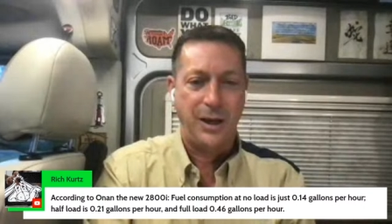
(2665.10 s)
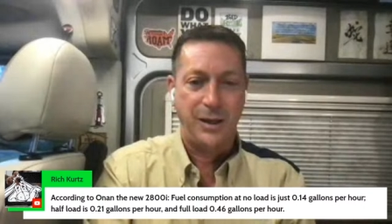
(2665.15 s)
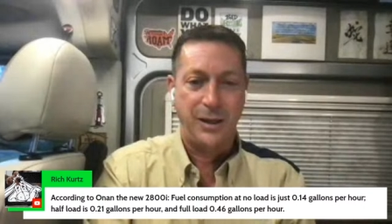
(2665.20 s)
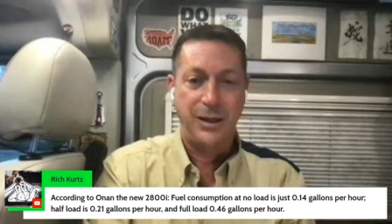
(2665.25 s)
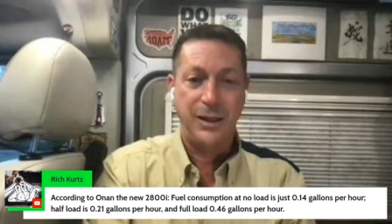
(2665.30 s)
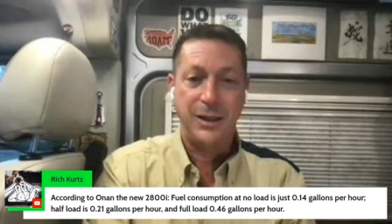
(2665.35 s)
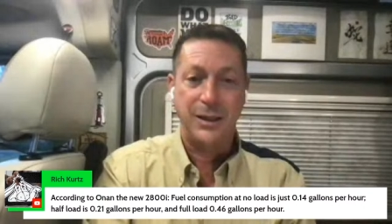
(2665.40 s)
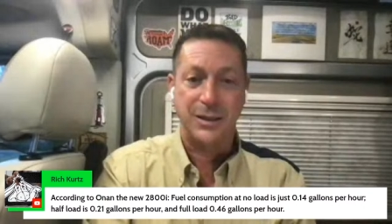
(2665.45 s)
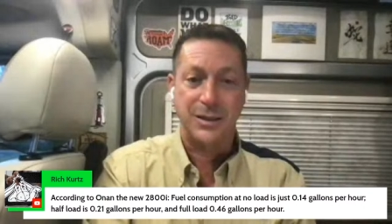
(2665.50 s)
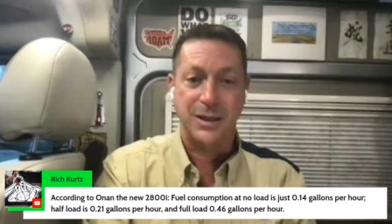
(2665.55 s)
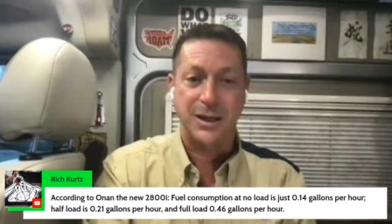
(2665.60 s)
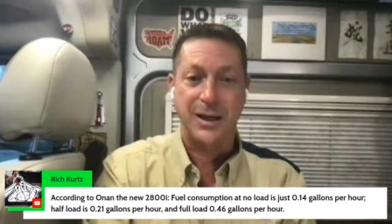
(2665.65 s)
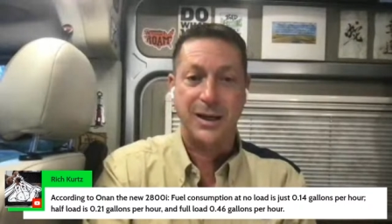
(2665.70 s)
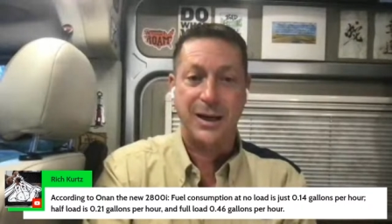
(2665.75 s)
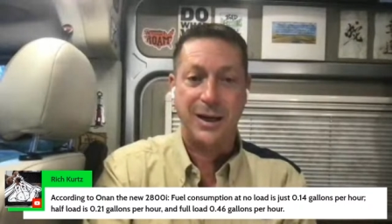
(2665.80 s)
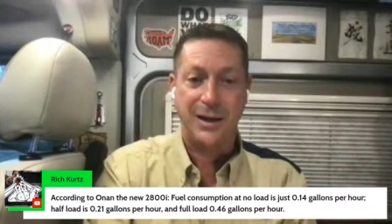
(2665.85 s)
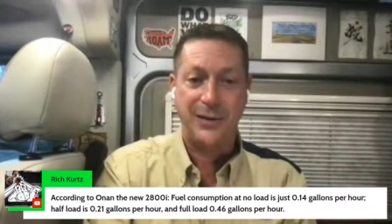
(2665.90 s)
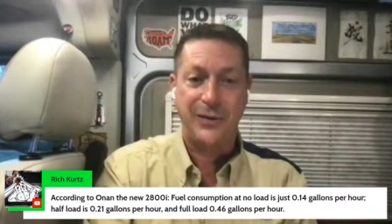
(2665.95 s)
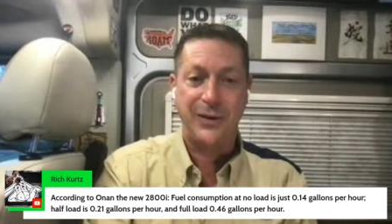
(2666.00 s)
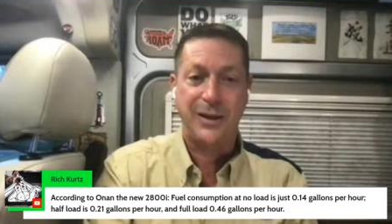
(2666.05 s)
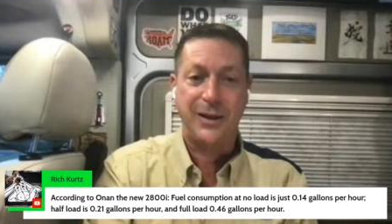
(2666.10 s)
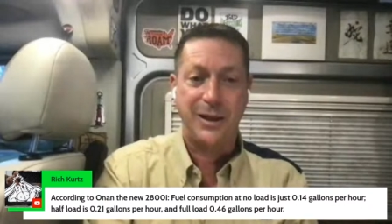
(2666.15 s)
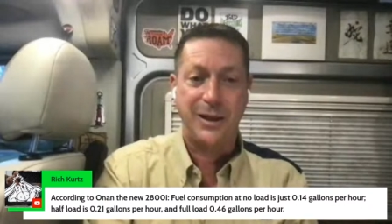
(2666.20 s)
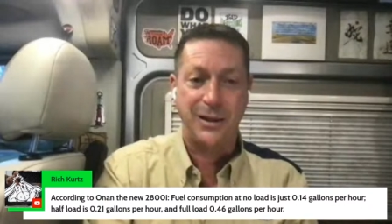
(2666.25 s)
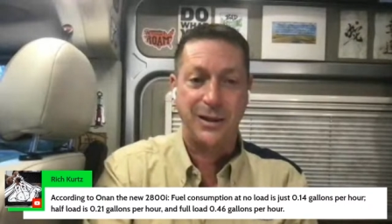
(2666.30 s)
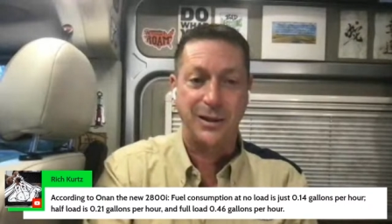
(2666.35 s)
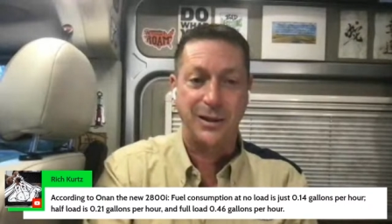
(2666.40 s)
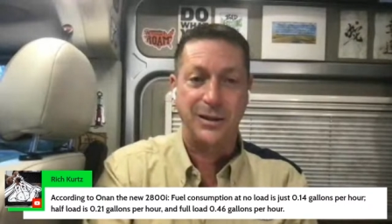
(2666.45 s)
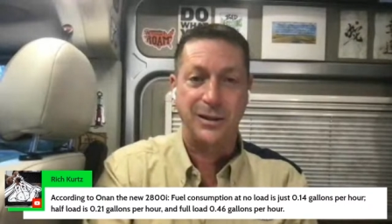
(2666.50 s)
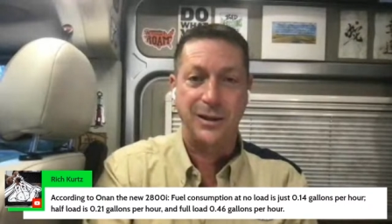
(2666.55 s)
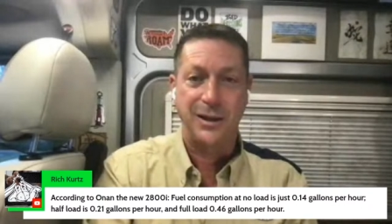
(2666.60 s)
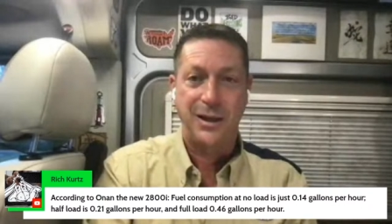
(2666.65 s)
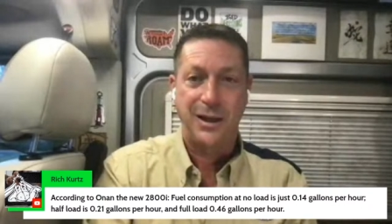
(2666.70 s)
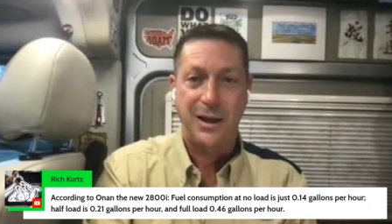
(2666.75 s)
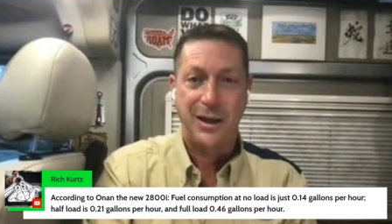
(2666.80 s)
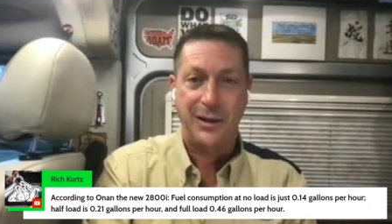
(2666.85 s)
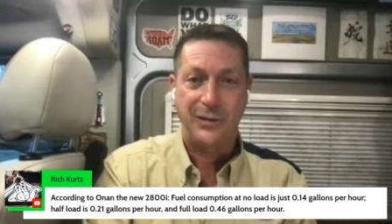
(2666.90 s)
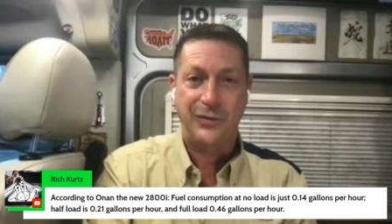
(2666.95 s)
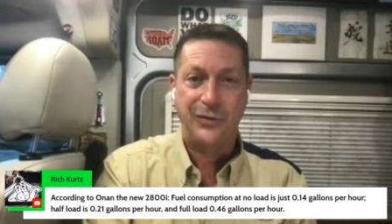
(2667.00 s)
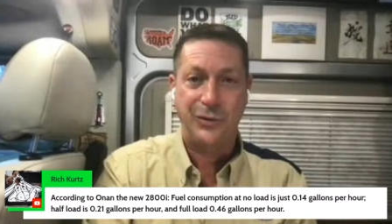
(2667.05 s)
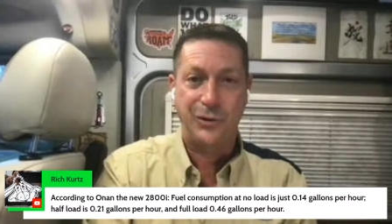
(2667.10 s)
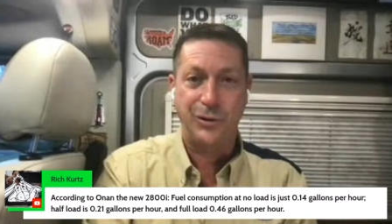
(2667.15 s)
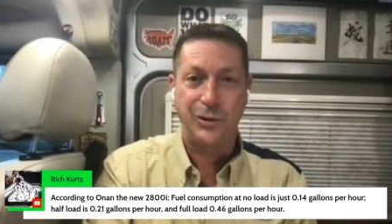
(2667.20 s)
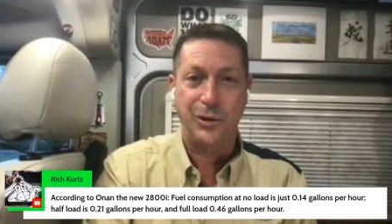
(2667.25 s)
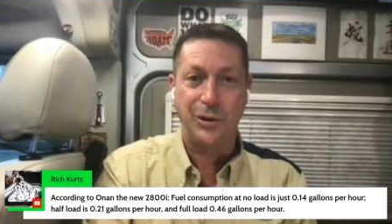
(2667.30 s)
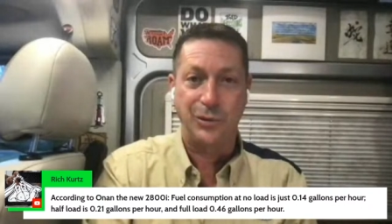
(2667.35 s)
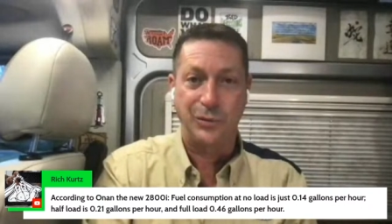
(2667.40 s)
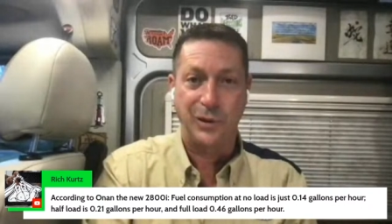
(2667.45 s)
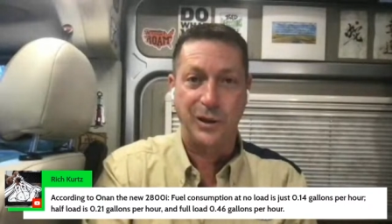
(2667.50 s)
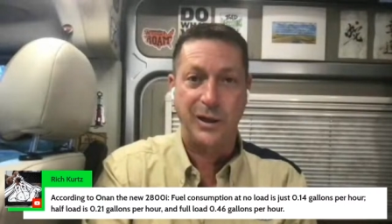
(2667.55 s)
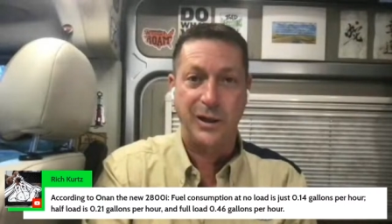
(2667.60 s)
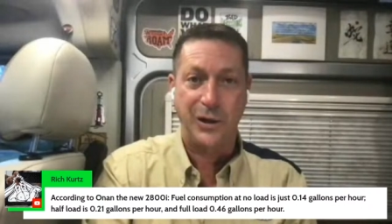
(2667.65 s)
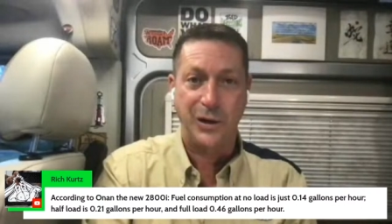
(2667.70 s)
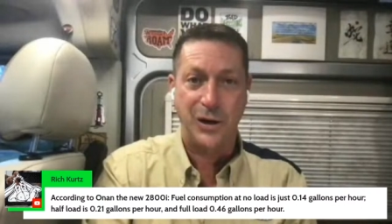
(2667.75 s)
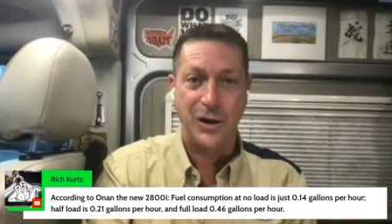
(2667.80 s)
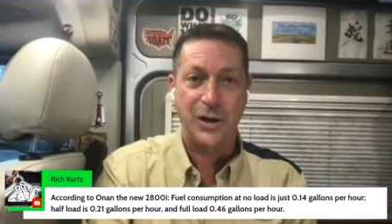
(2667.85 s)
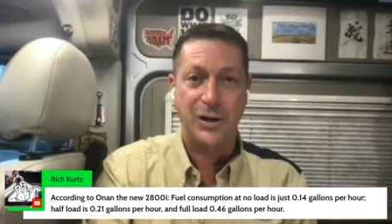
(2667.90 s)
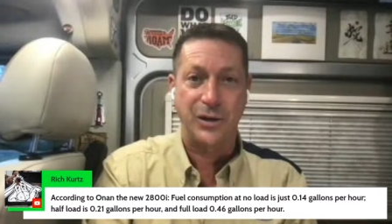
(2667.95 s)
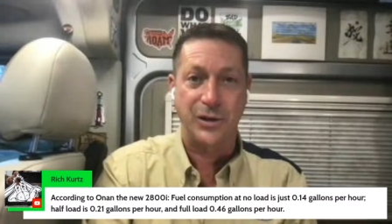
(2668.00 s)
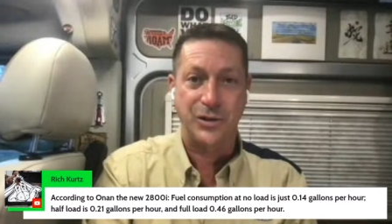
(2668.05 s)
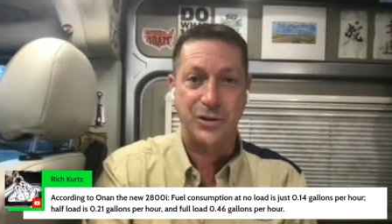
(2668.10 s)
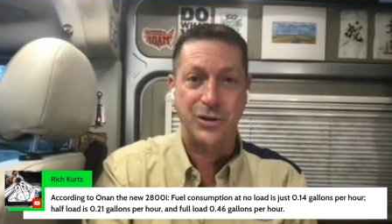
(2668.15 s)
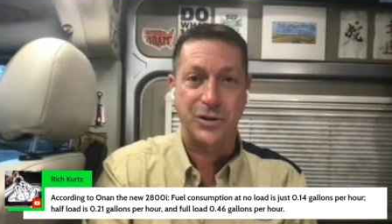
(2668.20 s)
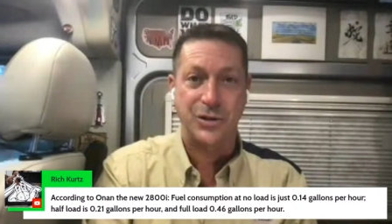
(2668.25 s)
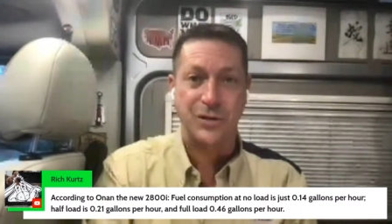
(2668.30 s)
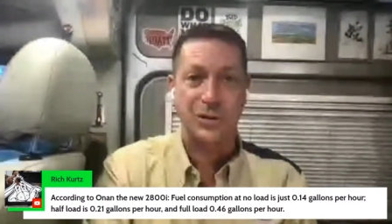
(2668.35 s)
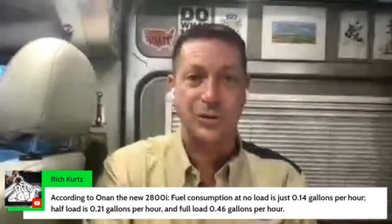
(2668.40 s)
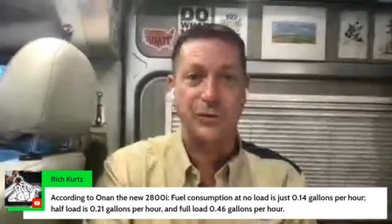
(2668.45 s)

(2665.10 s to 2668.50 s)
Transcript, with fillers: and it is a half a gallon at full load running your air conditioner.